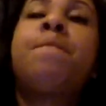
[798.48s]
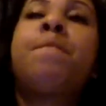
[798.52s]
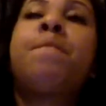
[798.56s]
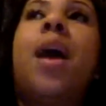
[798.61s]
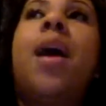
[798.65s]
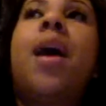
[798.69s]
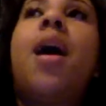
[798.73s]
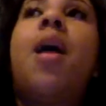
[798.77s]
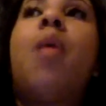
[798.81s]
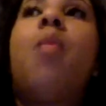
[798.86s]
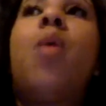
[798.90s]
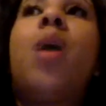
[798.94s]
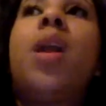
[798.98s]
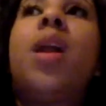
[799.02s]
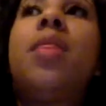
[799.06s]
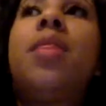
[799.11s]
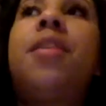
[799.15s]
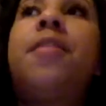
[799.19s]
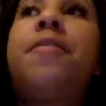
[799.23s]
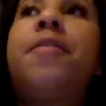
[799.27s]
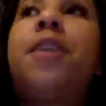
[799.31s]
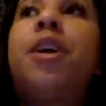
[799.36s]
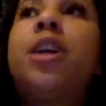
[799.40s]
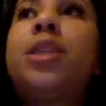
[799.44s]
um, one of
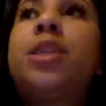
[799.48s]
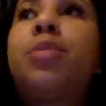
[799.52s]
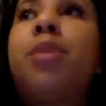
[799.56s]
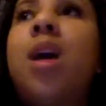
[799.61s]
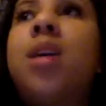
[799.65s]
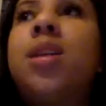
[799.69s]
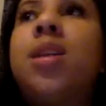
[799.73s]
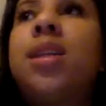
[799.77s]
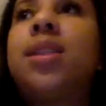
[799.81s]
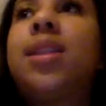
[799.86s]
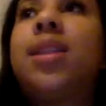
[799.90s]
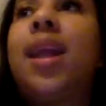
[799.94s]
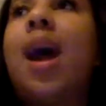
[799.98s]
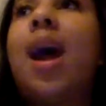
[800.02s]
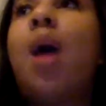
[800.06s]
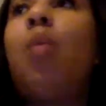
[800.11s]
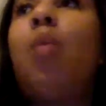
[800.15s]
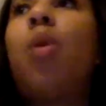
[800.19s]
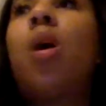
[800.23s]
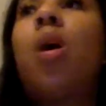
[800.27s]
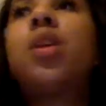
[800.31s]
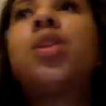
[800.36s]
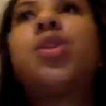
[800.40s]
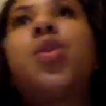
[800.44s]
the first projects that I
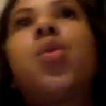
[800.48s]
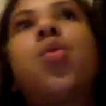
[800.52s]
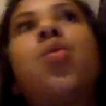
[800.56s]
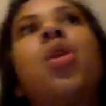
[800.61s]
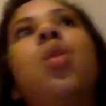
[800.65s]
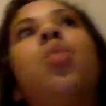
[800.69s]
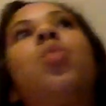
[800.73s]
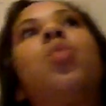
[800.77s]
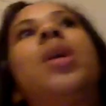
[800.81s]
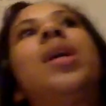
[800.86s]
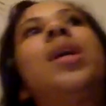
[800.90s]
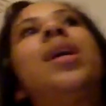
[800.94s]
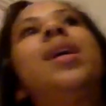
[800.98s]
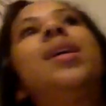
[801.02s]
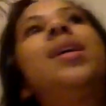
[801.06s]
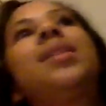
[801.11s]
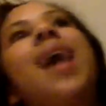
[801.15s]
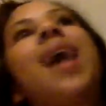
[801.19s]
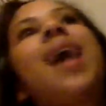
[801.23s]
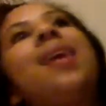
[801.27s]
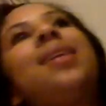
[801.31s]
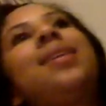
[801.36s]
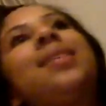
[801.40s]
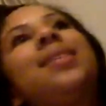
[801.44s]
worked on was
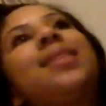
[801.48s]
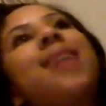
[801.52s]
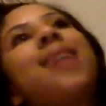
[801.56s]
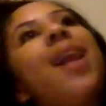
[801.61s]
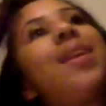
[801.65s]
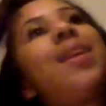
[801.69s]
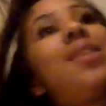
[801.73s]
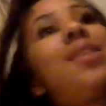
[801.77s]
I decided